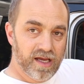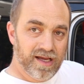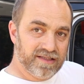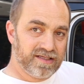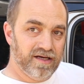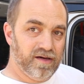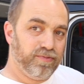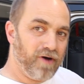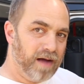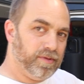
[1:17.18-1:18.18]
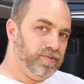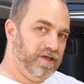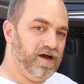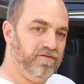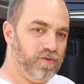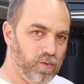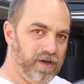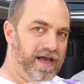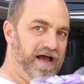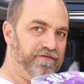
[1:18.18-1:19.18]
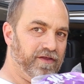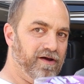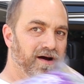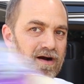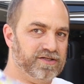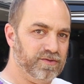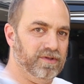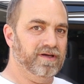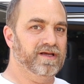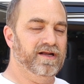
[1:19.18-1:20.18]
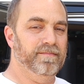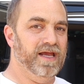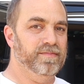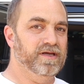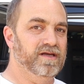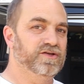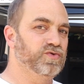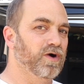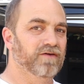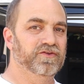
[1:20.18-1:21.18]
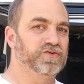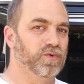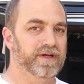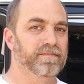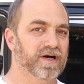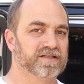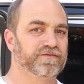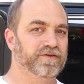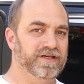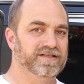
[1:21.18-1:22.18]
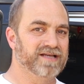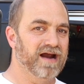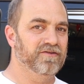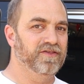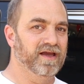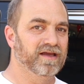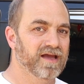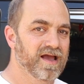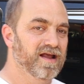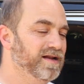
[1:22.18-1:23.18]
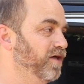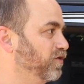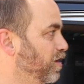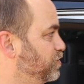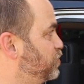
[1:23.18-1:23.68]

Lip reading: it's gonna probably cover one half of the car, so we're looking at maybe 12 to 20 bucks for the entire thing. Now, there are